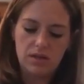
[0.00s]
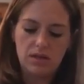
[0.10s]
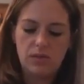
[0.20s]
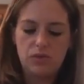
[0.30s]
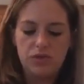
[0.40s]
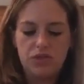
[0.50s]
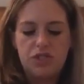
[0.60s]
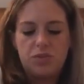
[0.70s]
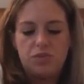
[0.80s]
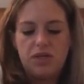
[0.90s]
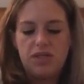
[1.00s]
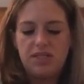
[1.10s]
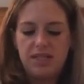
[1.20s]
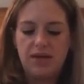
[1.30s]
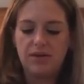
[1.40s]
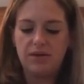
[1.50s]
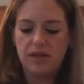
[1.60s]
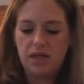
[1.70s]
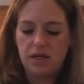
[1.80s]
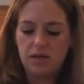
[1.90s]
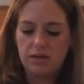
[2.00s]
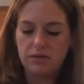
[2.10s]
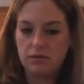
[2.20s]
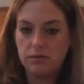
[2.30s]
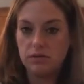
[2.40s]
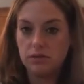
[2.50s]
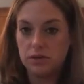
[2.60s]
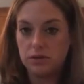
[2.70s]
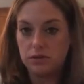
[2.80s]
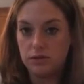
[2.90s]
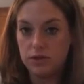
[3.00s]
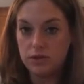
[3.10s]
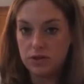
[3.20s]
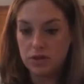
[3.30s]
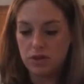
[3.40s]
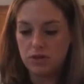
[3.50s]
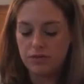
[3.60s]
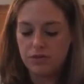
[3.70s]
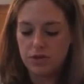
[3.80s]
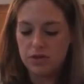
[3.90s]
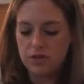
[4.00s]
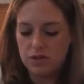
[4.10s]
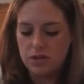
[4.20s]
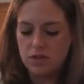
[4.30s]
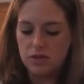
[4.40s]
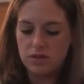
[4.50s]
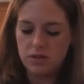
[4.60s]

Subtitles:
And then we'll just spread this out on there. Don't lose it all first.